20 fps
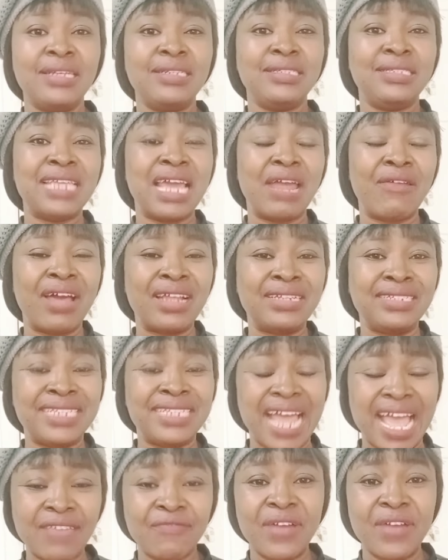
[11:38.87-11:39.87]
There are
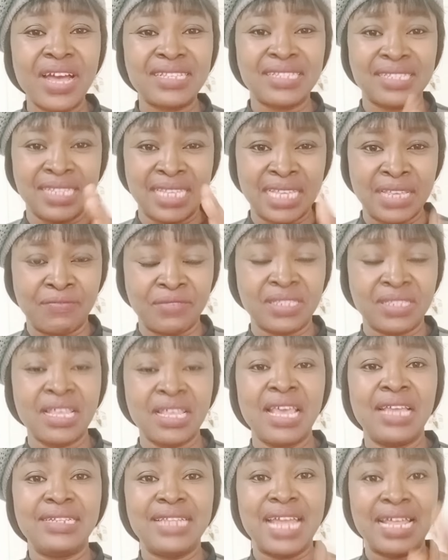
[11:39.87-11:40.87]
diverse gifts
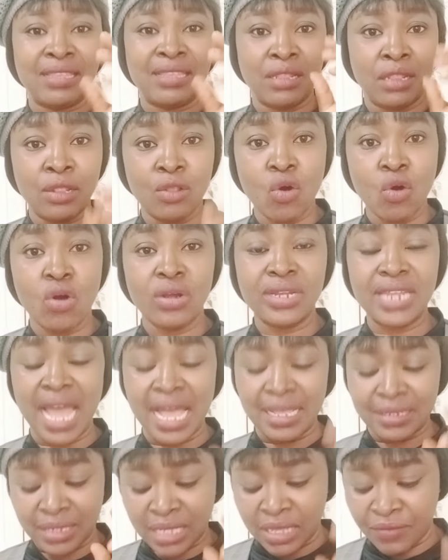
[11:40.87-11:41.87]
that the Lord
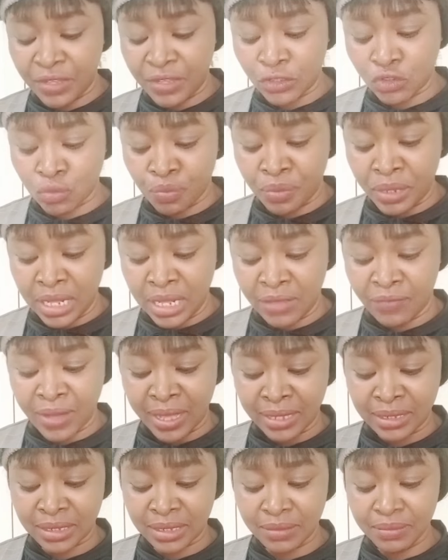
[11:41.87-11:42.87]
has given to
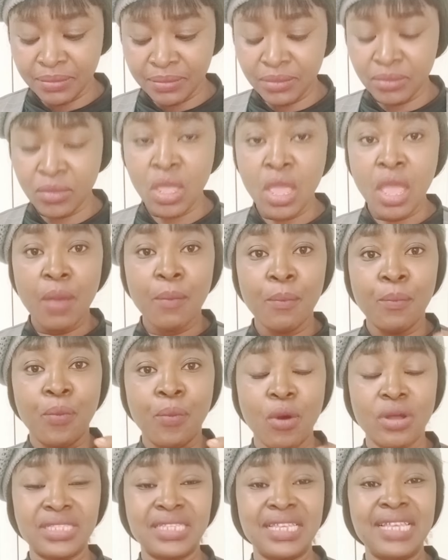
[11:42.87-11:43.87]
believers.
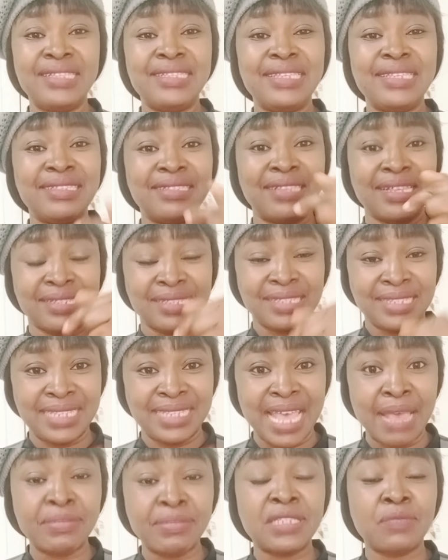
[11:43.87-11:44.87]
But it is the
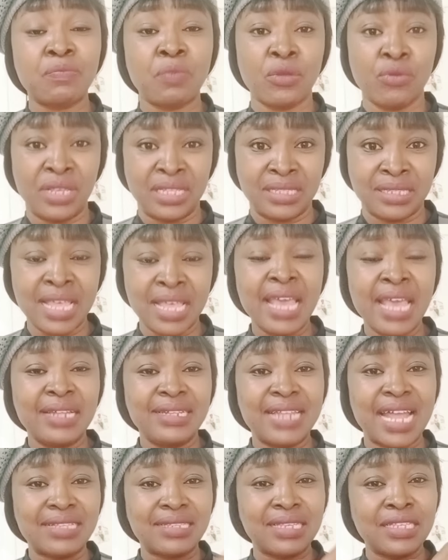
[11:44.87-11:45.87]
same spirit
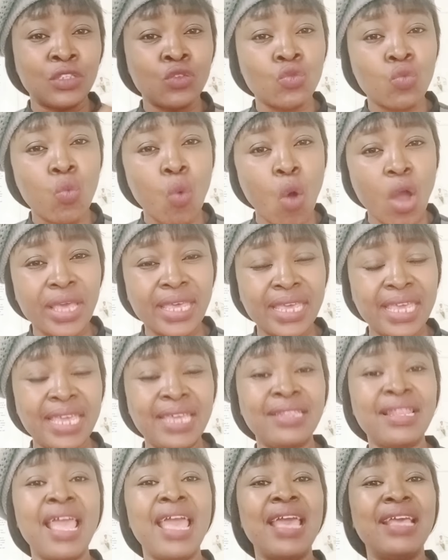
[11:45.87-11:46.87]
that is
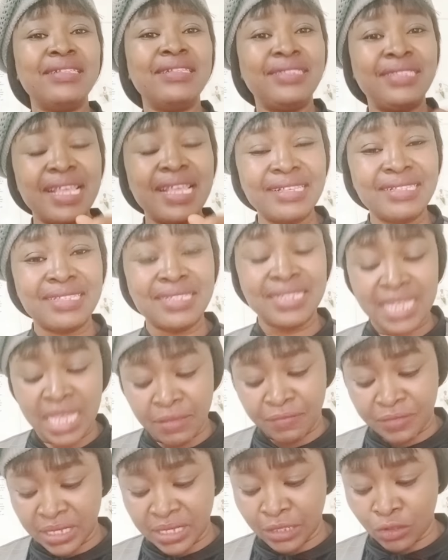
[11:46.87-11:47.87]
working this
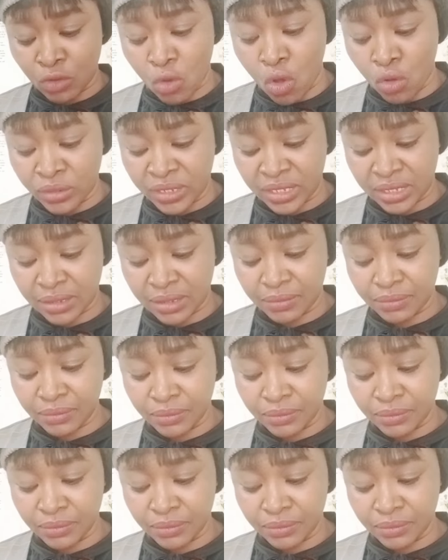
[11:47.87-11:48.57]
gift in us.